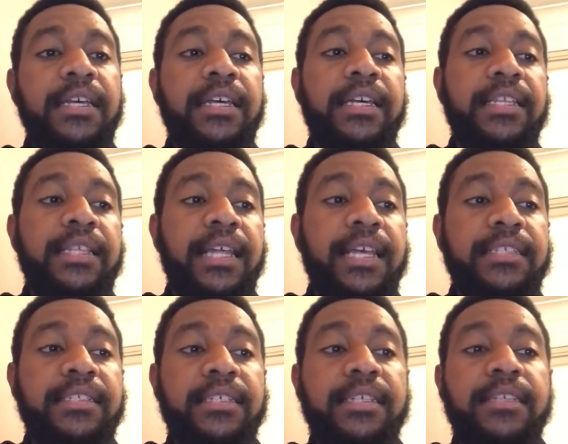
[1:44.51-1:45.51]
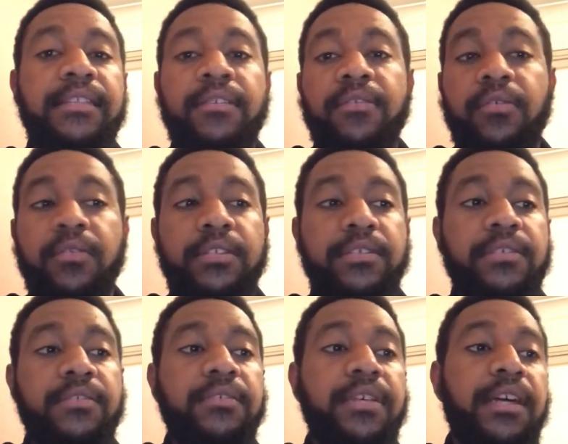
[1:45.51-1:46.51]
And lastly, the
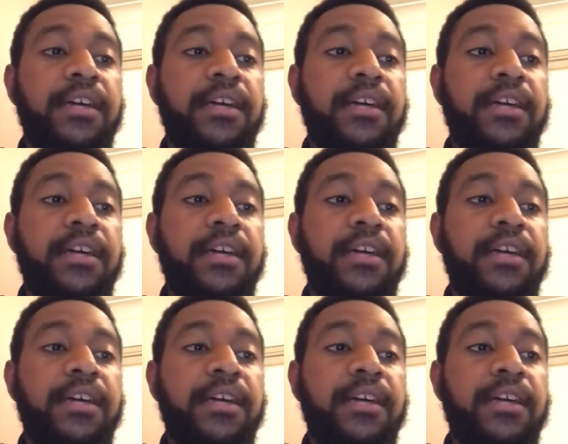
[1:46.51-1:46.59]
courts,